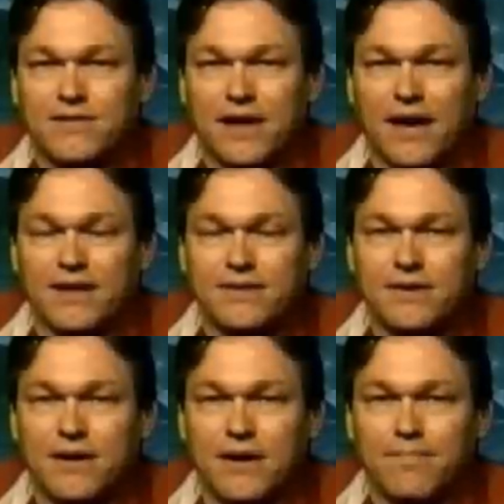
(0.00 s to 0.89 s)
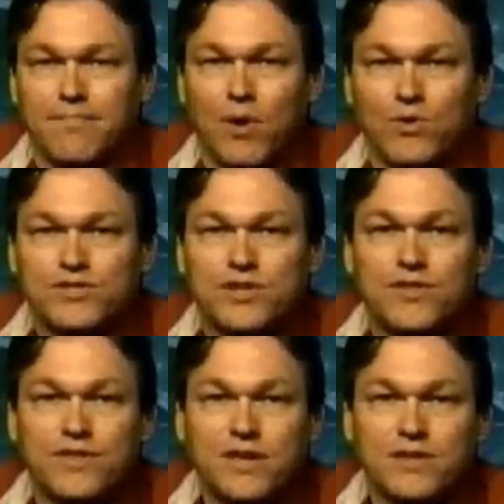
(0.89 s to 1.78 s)
that most
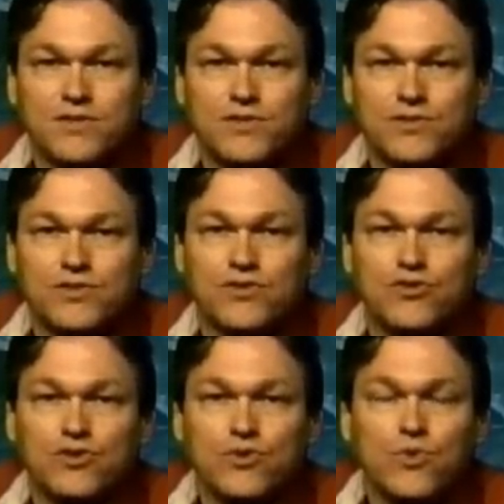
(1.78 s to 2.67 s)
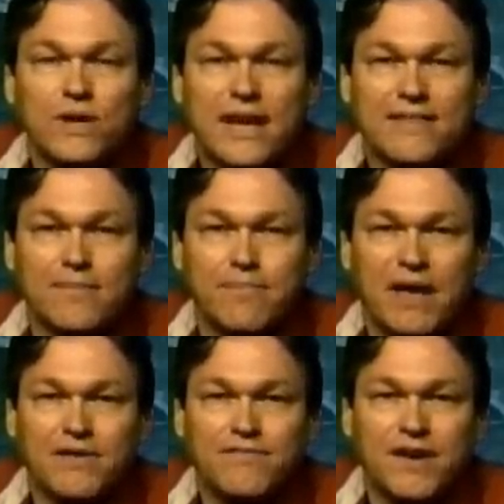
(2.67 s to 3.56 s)
theists do get the
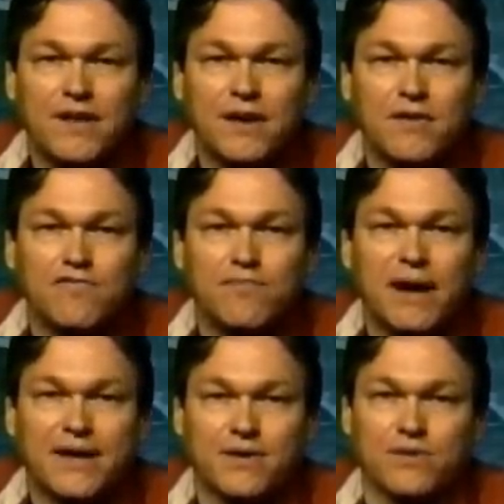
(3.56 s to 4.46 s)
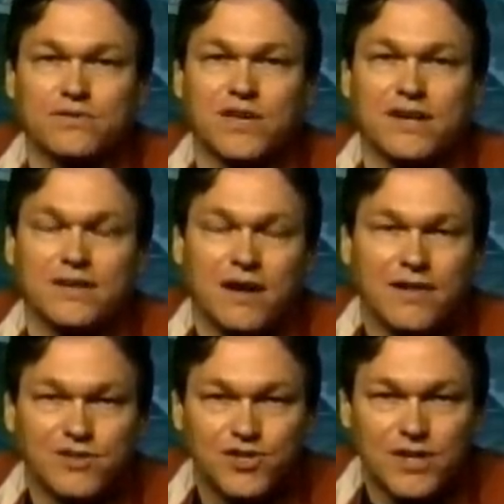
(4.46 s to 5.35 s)
benefit of medical
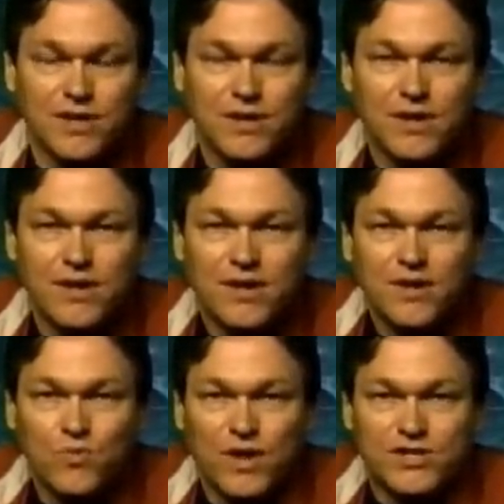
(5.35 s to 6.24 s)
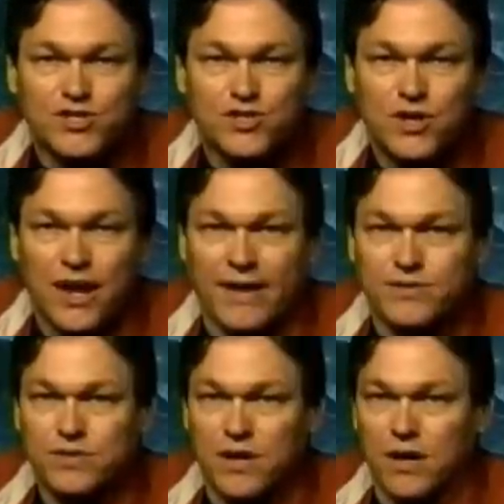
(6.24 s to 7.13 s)
technology, which
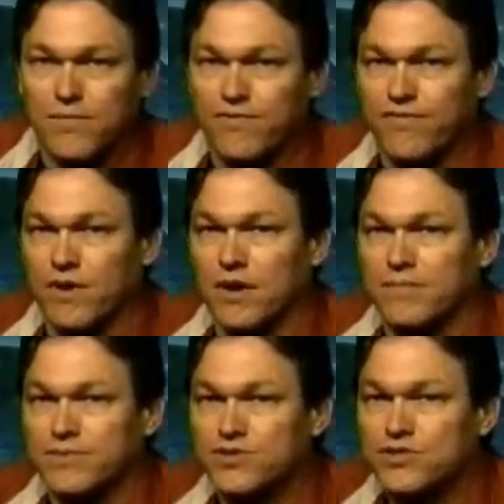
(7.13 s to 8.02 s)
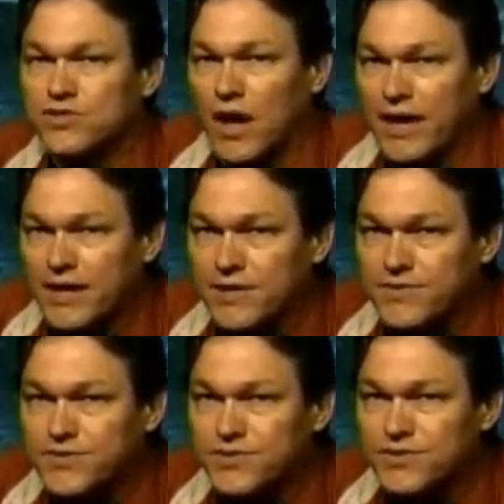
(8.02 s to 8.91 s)
has come from
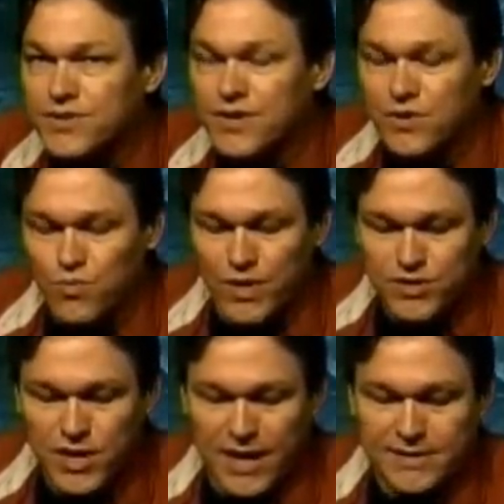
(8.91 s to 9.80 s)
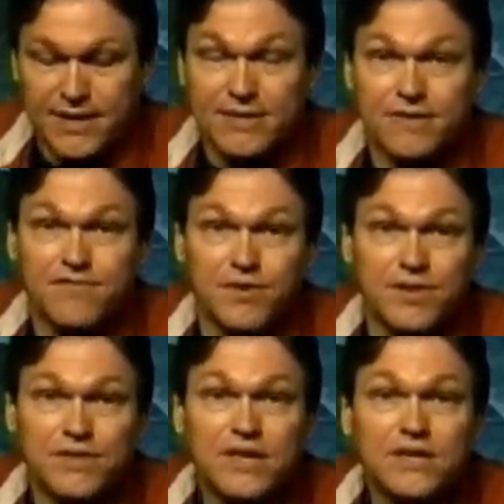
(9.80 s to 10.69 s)
science, which has at the
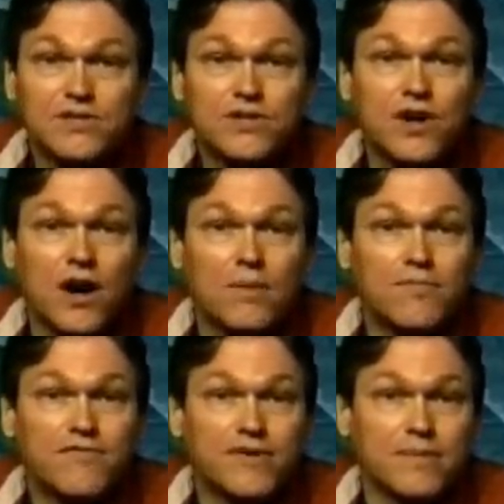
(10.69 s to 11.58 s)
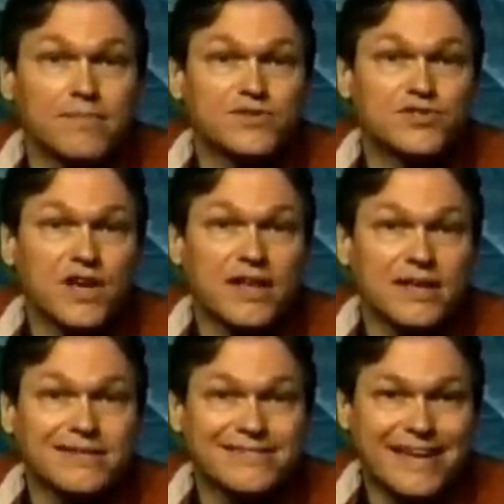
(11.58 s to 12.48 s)
very least come from
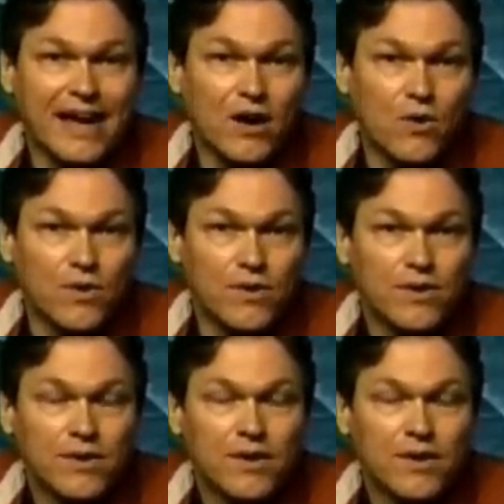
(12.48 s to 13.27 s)
setting down